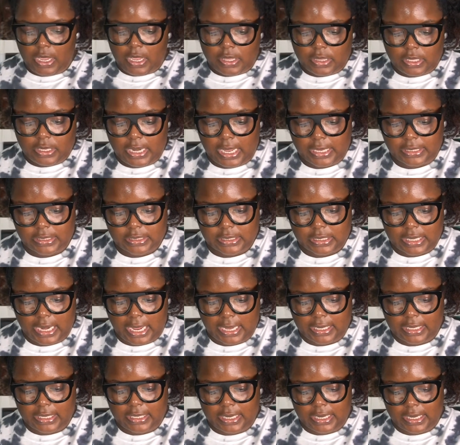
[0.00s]
The next is the
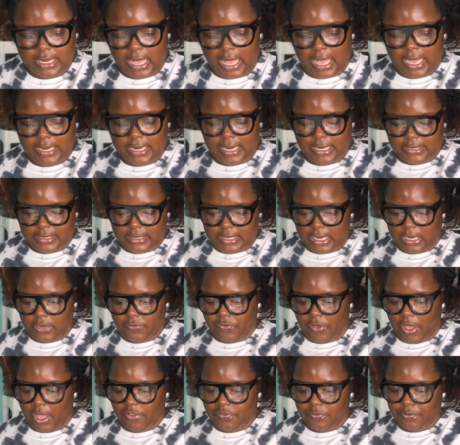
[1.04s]
Nike Dunk High
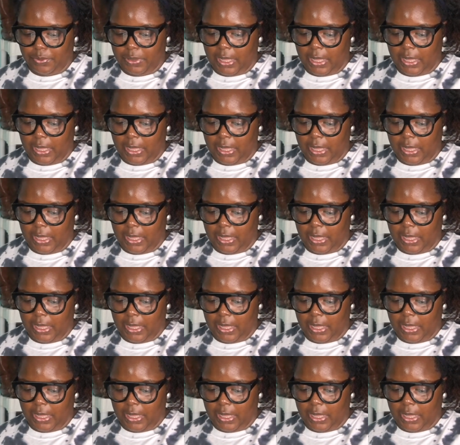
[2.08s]
1985